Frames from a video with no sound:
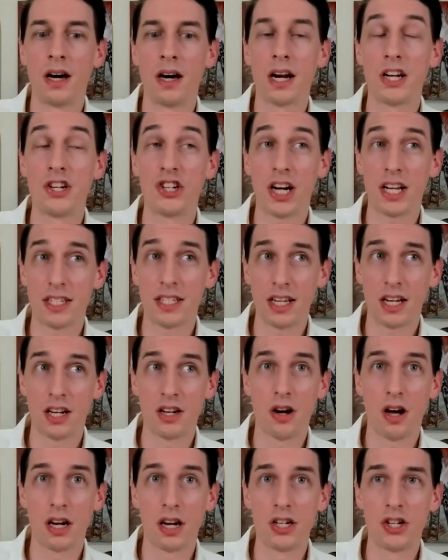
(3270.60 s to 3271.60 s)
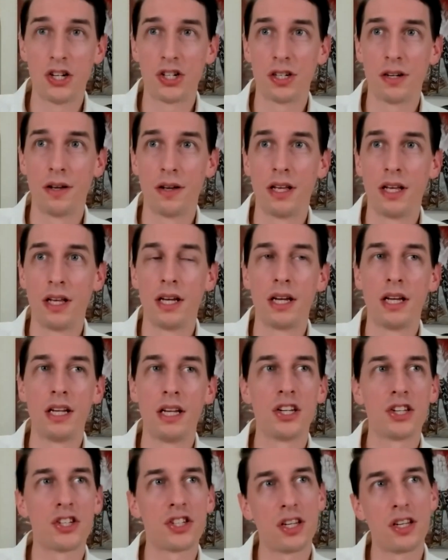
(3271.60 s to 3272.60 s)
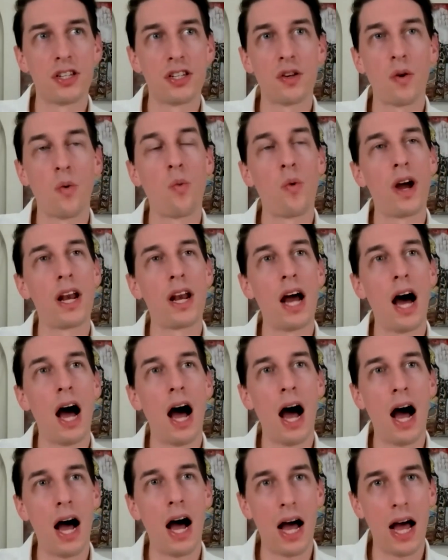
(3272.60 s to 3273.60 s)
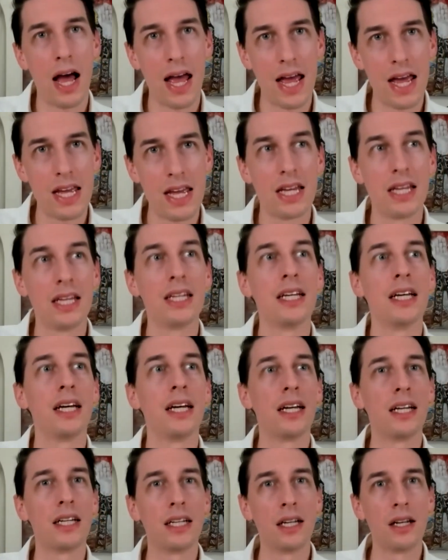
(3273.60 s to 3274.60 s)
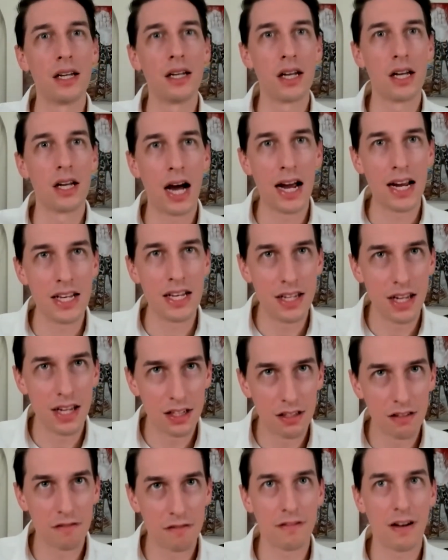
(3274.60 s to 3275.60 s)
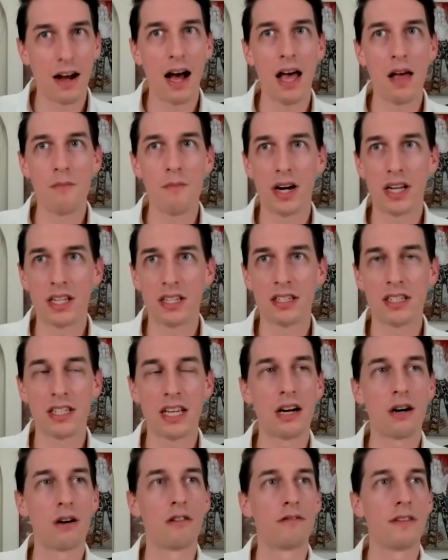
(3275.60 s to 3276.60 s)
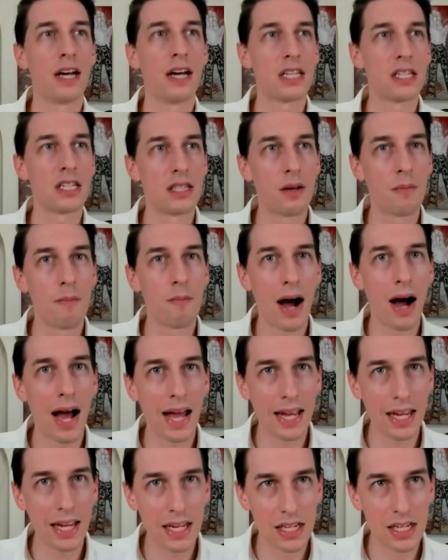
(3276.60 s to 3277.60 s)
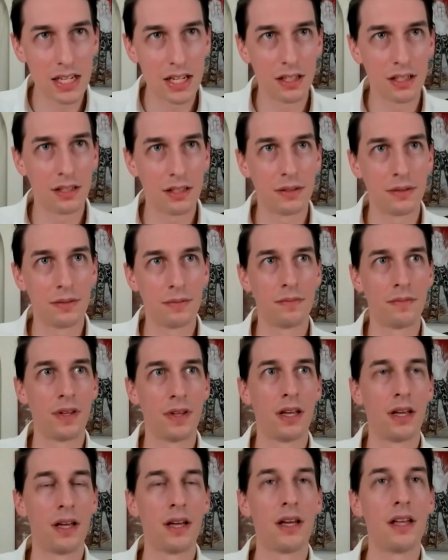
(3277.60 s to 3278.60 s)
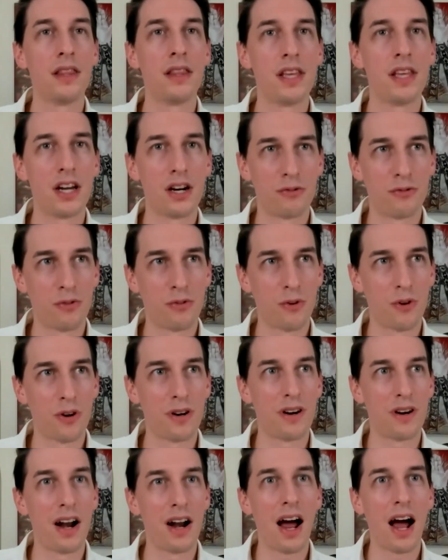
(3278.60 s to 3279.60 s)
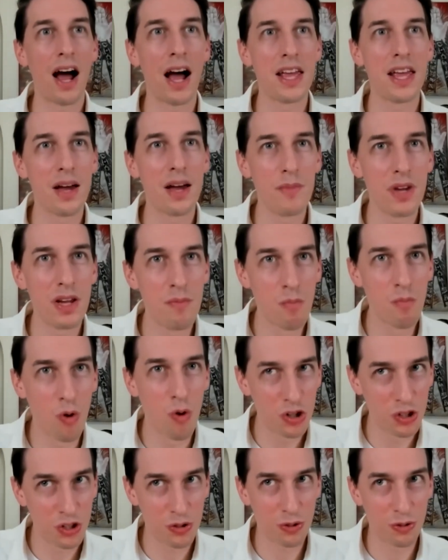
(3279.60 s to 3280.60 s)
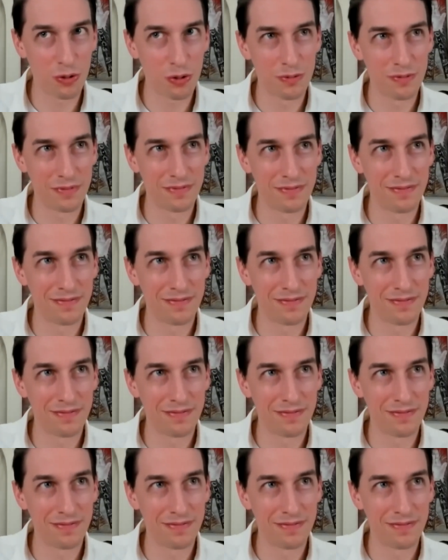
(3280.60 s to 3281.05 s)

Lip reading: Rajasic knowledge, this is when I identify myself as the mind. Therefore, I am immortal